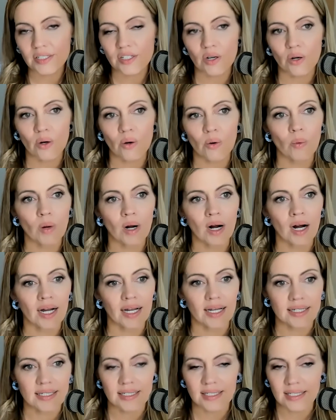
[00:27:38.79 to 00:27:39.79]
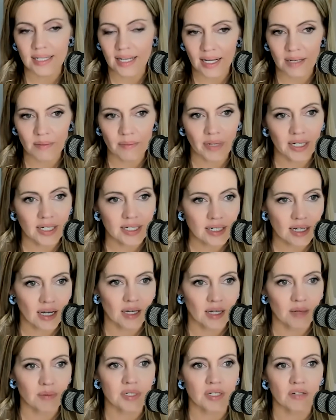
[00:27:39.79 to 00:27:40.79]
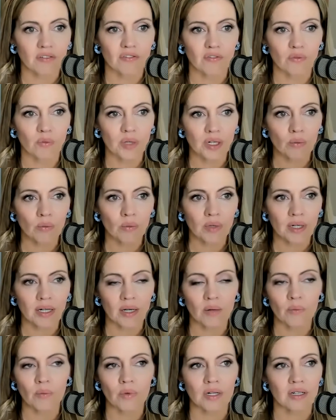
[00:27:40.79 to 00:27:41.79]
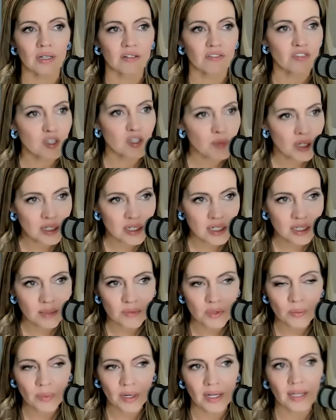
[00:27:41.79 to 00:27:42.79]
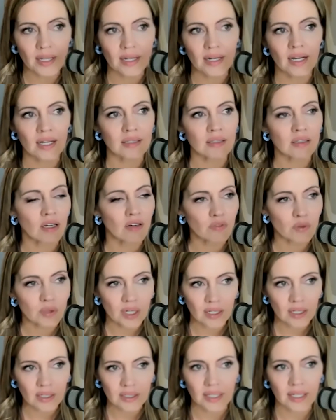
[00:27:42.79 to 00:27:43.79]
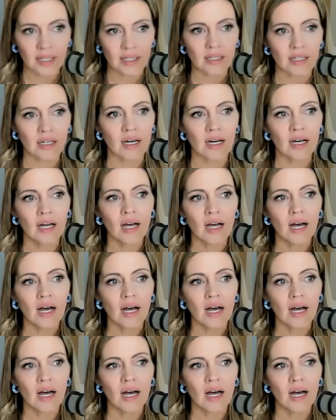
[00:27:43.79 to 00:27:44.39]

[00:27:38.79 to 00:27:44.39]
So I had said many times, if we don't win, I wanted a female team to win. I love Raquel and Kayla.